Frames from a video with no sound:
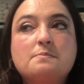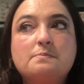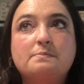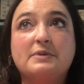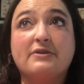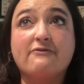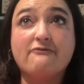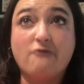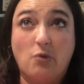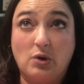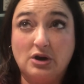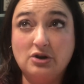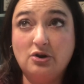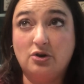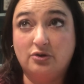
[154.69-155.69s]

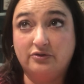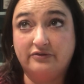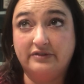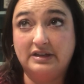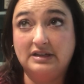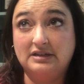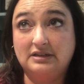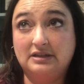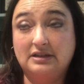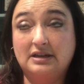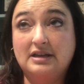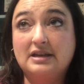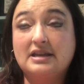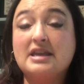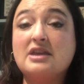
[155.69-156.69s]
before COVID,
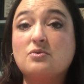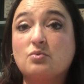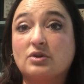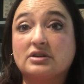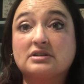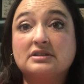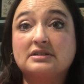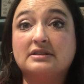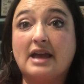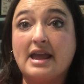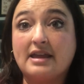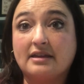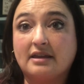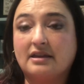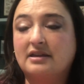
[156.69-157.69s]
he worked
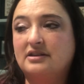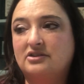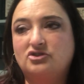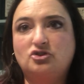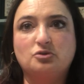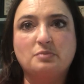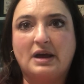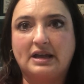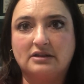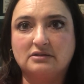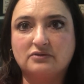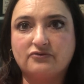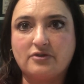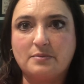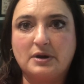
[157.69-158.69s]
like 2 miles
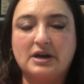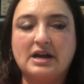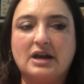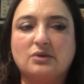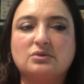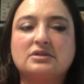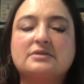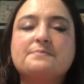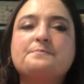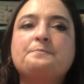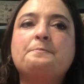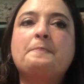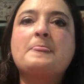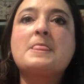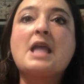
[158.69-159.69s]
from our house.
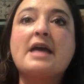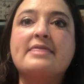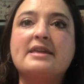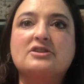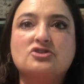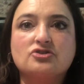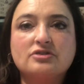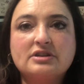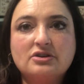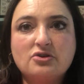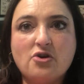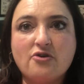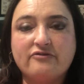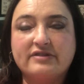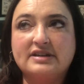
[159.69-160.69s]
And then during
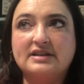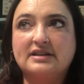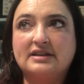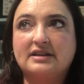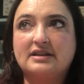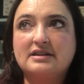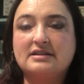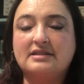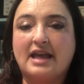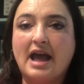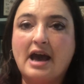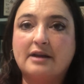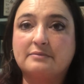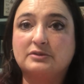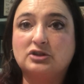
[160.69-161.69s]
COVID, they
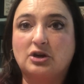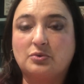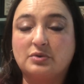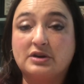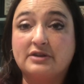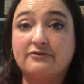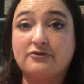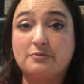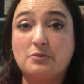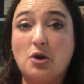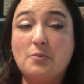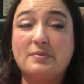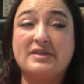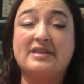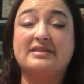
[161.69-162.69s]
had him start working from
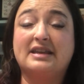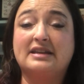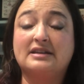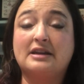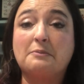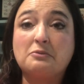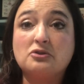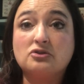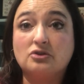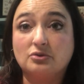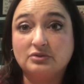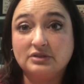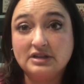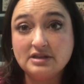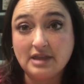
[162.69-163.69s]
home, but then they ended up
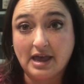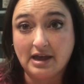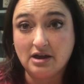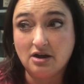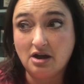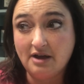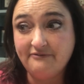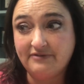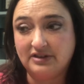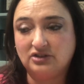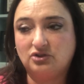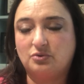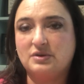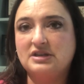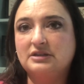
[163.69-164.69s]
closing that office,
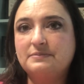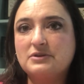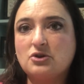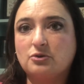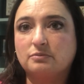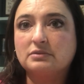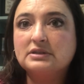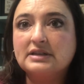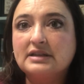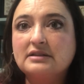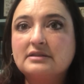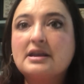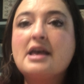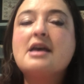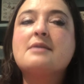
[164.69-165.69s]
so he's been home since.
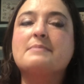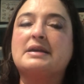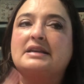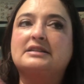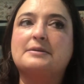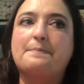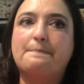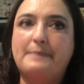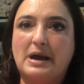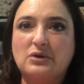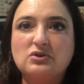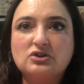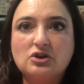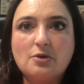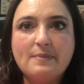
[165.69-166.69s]
He's about
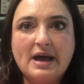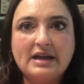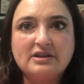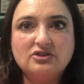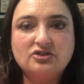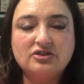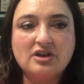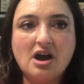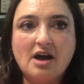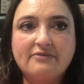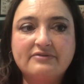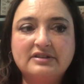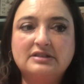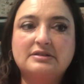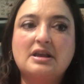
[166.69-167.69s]
to go back into the
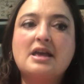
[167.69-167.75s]
office